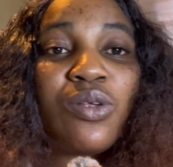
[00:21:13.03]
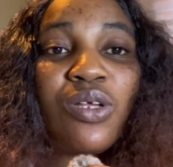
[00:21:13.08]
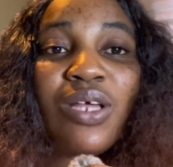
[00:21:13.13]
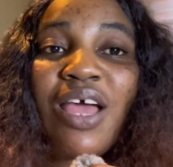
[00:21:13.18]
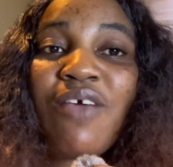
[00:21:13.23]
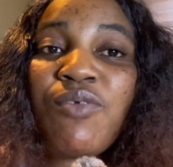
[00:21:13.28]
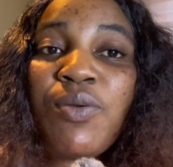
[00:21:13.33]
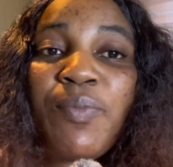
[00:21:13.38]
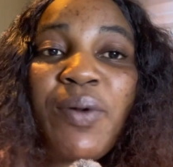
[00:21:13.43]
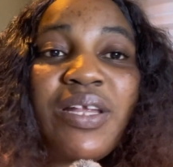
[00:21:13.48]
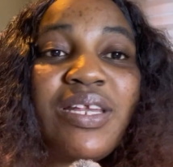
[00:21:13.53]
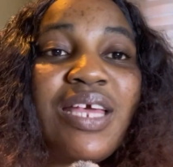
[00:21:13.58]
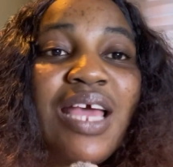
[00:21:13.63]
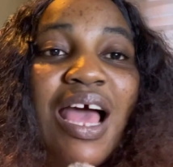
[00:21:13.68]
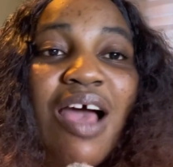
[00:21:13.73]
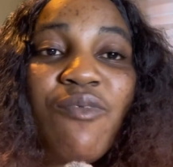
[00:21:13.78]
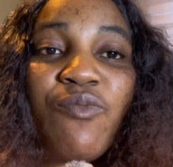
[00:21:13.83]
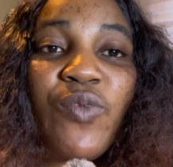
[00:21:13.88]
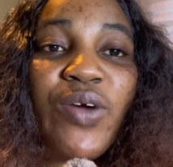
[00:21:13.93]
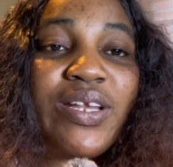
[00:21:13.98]
Everybody
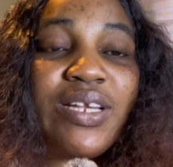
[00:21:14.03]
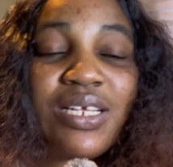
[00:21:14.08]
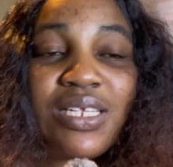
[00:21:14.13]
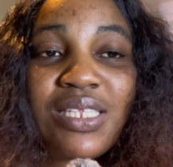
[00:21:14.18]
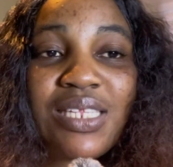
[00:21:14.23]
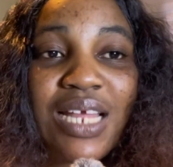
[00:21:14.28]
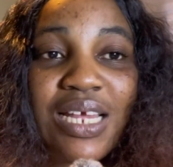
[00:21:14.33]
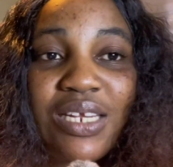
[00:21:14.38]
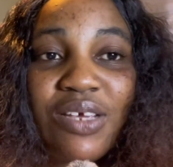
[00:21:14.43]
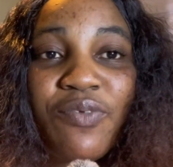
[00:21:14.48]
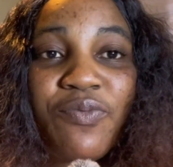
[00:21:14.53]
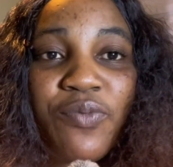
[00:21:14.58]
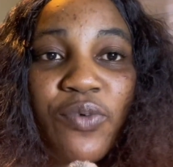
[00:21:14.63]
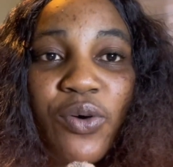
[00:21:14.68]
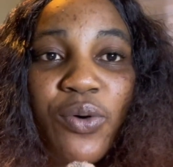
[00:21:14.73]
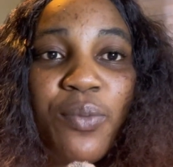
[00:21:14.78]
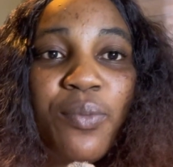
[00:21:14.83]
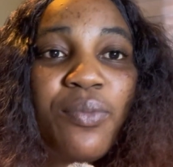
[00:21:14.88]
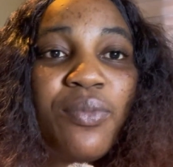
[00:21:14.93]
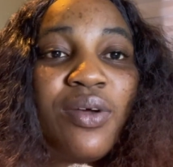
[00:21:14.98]
have where they started
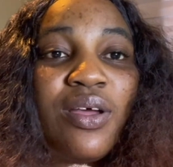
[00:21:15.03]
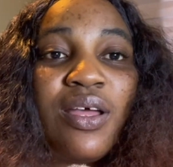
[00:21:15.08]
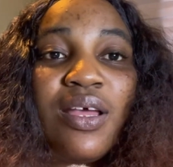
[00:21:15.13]
from.